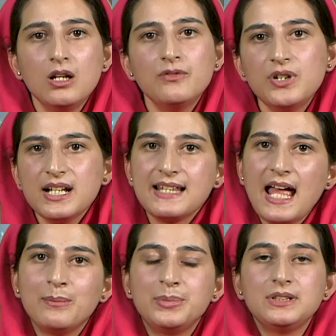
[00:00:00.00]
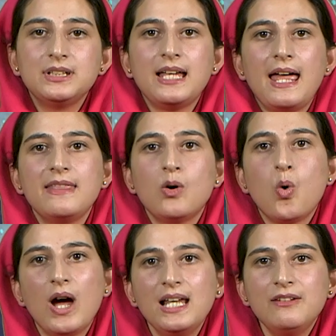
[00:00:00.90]
For example, an
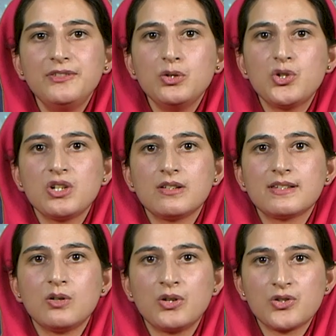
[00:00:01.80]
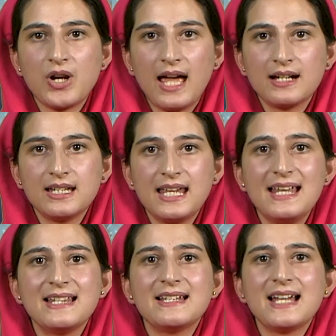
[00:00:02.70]
oil futures contract
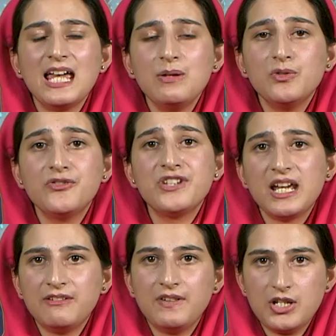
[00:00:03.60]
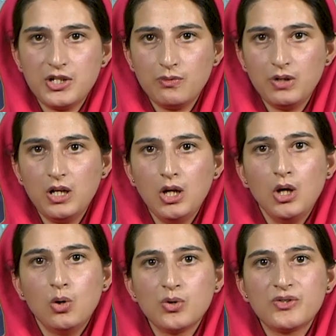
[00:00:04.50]
is a type of derivative
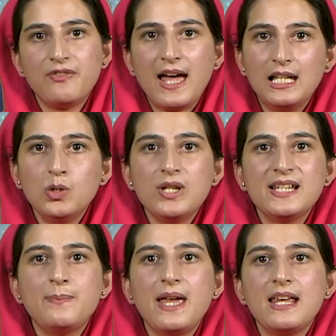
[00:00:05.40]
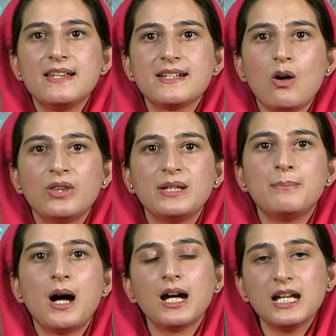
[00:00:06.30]
whose value is based on the
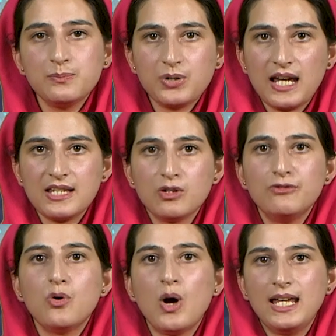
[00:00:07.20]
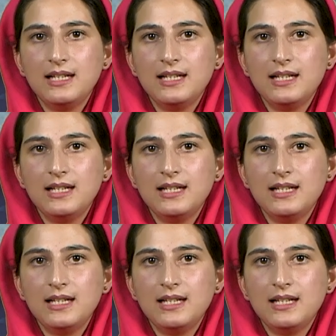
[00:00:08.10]
market price of oil.